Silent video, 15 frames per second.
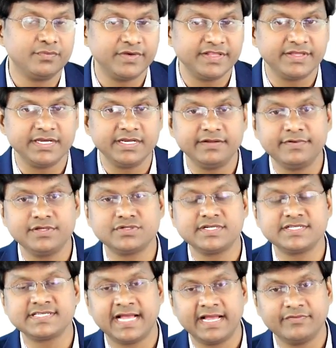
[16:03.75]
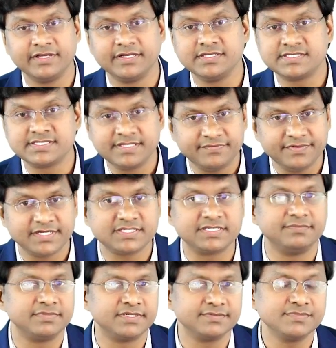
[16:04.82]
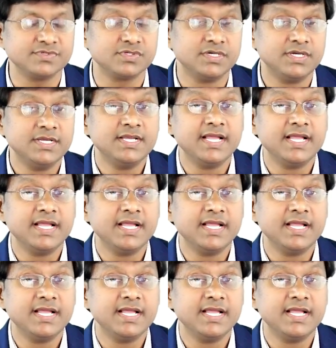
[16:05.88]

when the individual is having severe symptoms